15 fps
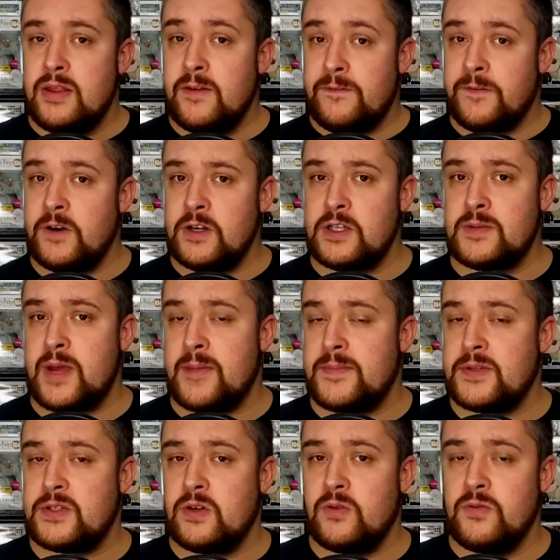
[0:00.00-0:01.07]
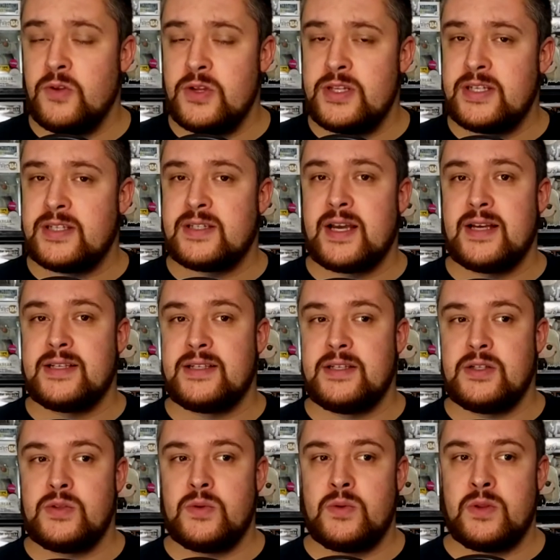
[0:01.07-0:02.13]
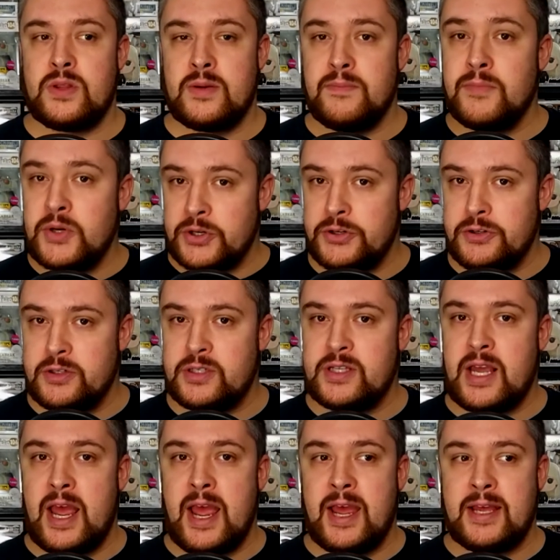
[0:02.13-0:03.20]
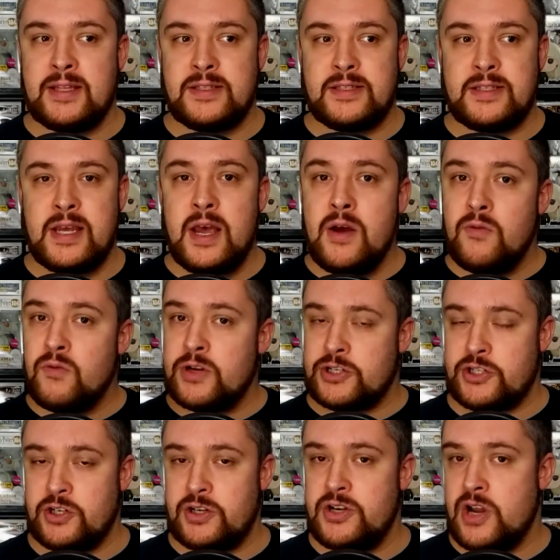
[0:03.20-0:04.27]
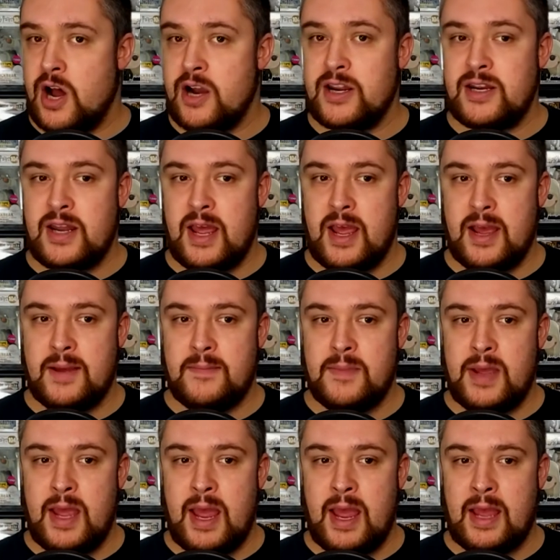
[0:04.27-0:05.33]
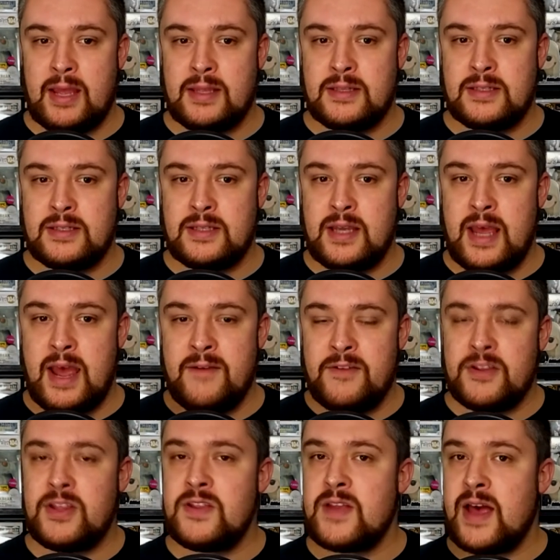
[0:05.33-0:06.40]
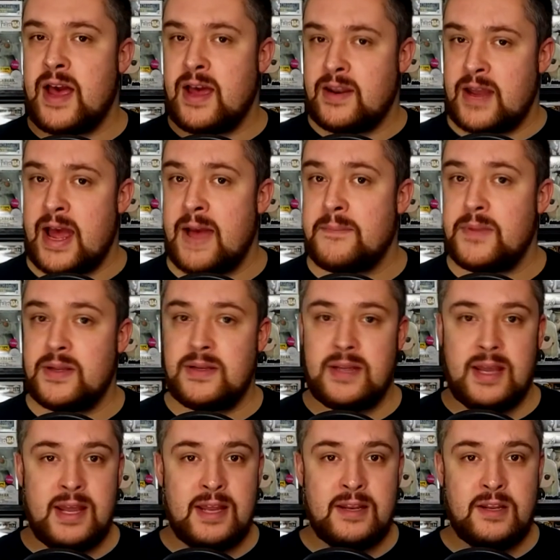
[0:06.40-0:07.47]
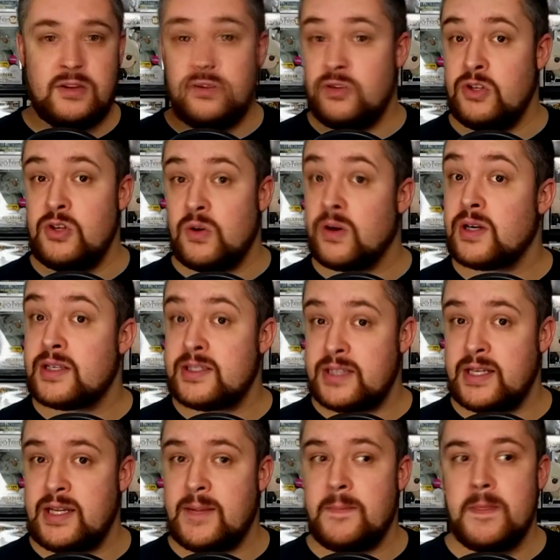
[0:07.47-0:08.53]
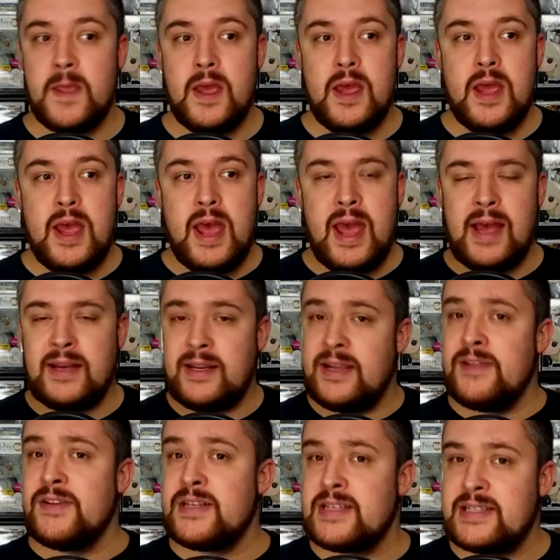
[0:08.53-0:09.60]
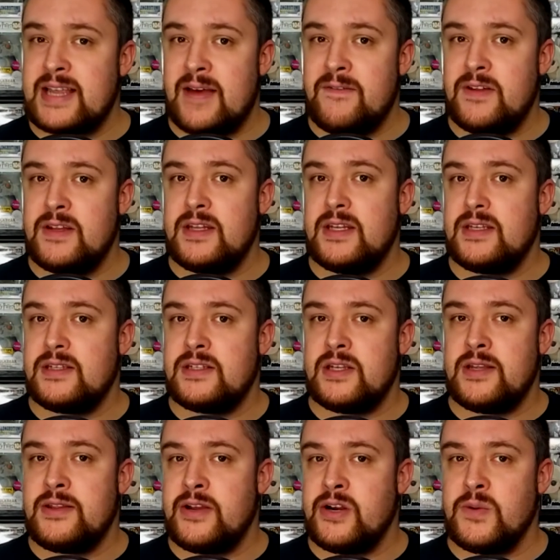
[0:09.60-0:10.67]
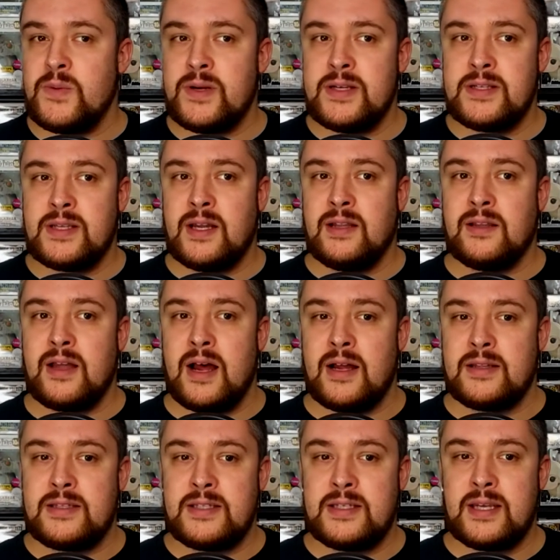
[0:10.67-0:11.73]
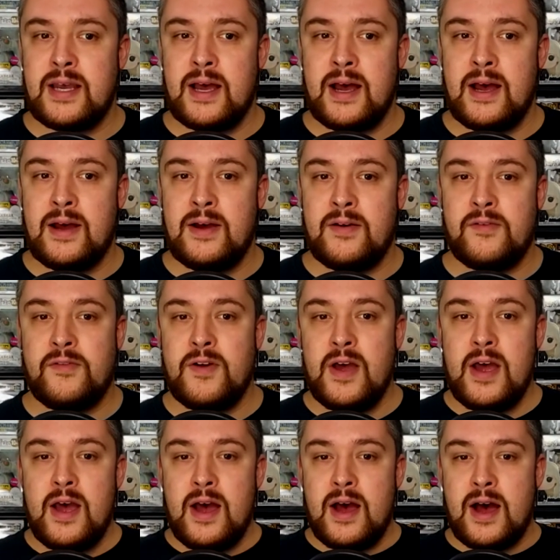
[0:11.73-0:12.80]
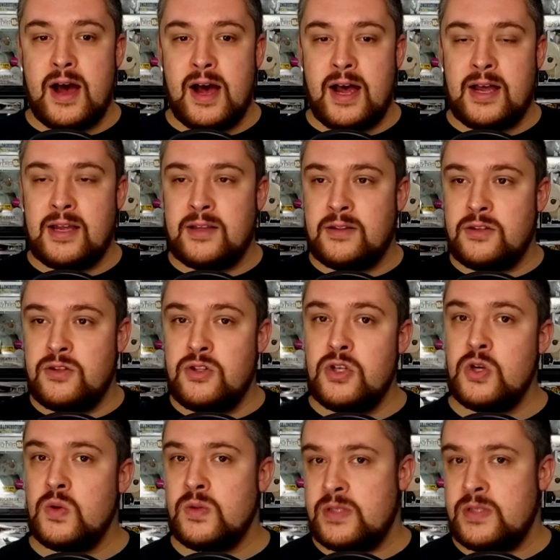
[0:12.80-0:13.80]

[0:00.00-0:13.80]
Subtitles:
The first episode really discusses the murders and Richard Cottingham and everything that had happened in New York City. And in the 70s, there was a lot of new